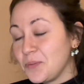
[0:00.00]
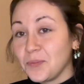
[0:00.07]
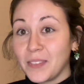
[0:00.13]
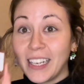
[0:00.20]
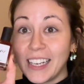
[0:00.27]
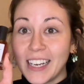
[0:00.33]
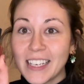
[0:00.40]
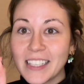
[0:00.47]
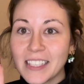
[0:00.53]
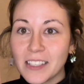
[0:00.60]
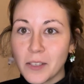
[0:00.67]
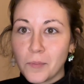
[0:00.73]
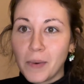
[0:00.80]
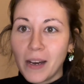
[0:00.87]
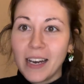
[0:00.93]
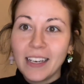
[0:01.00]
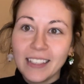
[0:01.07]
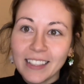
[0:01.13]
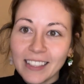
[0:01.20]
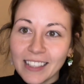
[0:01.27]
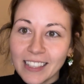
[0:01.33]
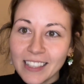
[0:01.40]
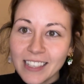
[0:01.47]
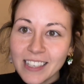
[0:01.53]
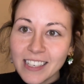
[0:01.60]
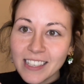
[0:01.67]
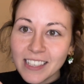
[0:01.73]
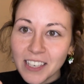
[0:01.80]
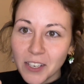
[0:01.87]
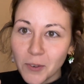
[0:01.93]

Lust by Lush, a